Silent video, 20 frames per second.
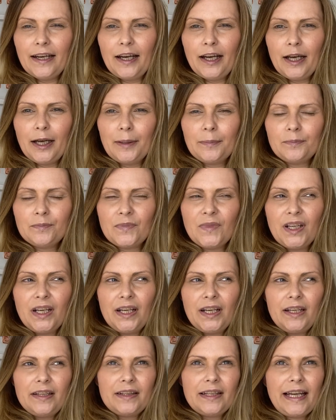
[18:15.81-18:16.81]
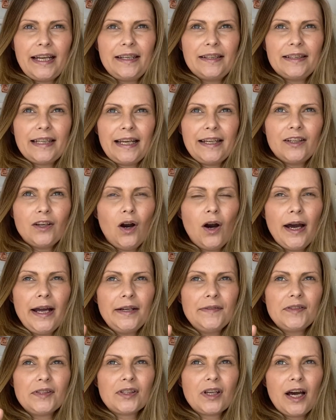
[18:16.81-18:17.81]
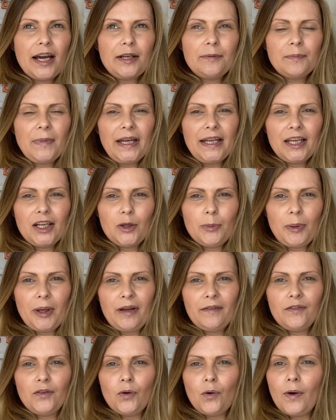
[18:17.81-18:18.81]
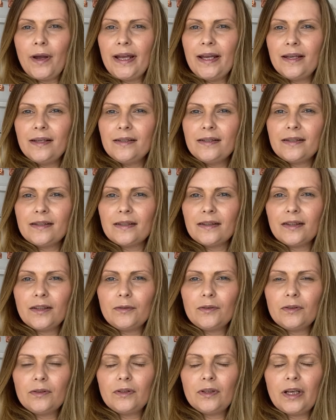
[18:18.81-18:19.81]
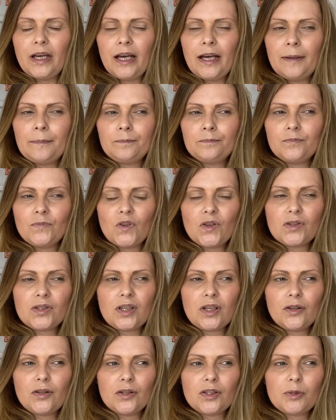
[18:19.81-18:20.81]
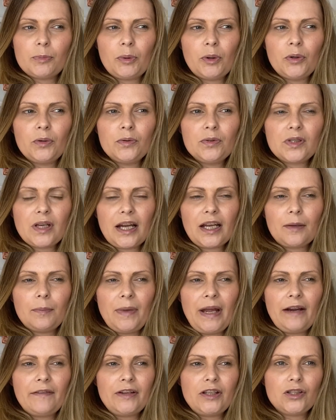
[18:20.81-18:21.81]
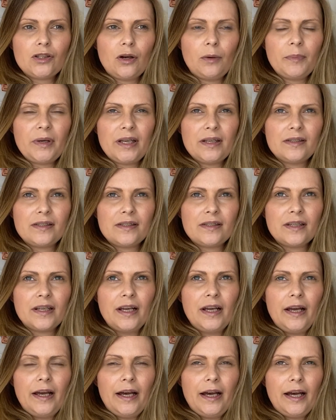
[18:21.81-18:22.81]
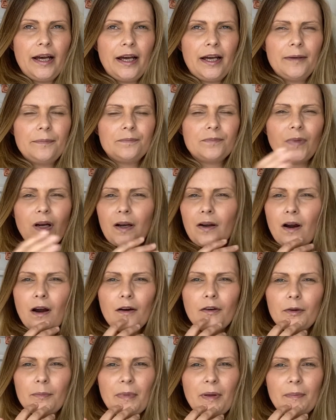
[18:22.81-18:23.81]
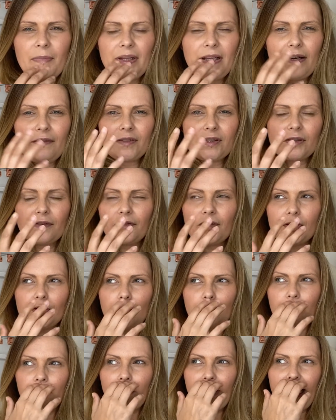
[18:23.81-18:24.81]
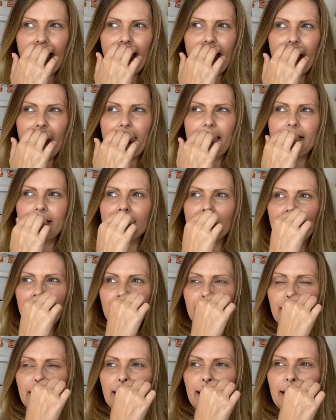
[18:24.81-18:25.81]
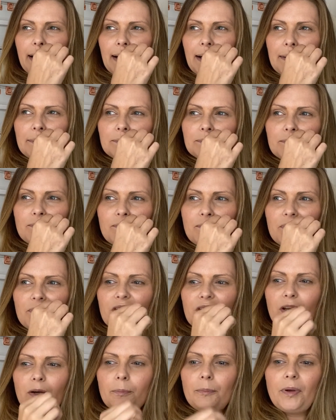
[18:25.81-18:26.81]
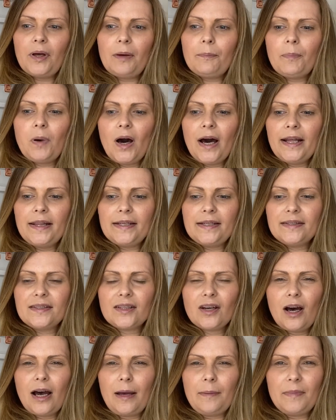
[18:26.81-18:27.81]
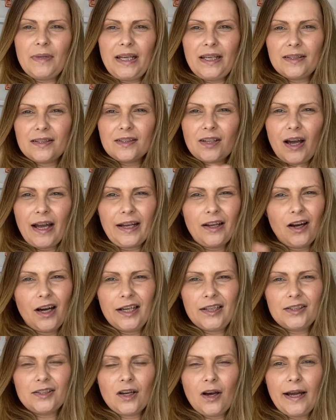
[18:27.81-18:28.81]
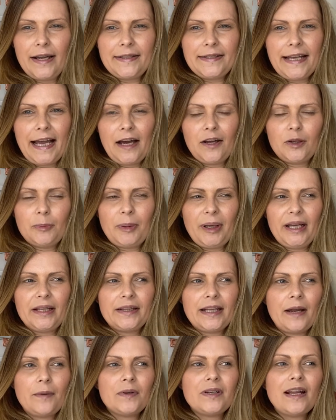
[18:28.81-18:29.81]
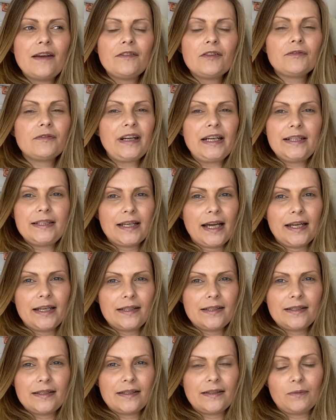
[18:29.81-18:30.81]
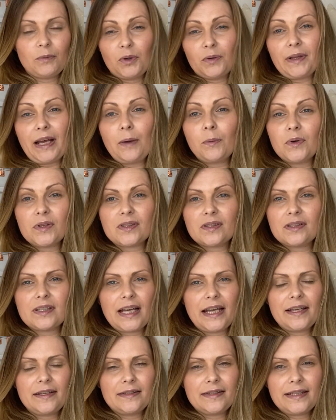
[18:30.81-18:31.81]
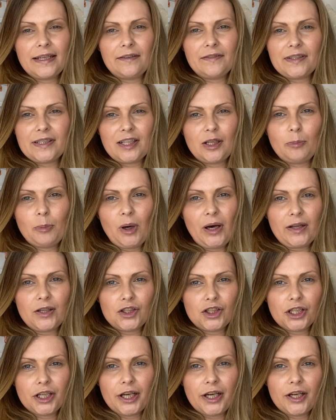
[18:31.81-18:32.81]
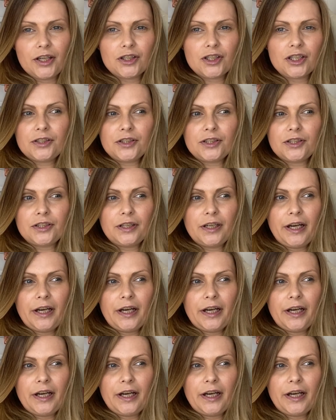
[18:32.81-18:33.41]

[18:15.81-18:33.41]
Um, they they kind of started making a bit of noise. The um, Gnostic Gospels, like Mary Thomas, um, I can't remember the others off the top of my head. Um, but by this time, it started kind of dying down a bit and they were never really taken, well, they wasn't taken seriously by the church.